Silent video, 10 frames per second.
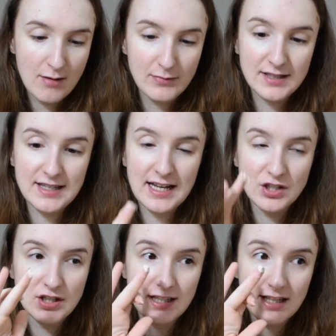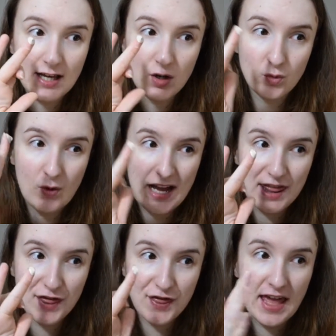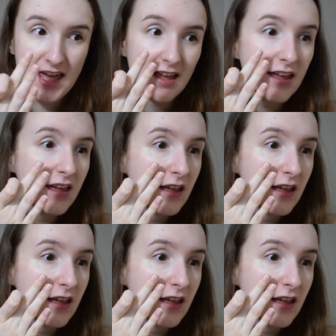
But it's actually like quite thick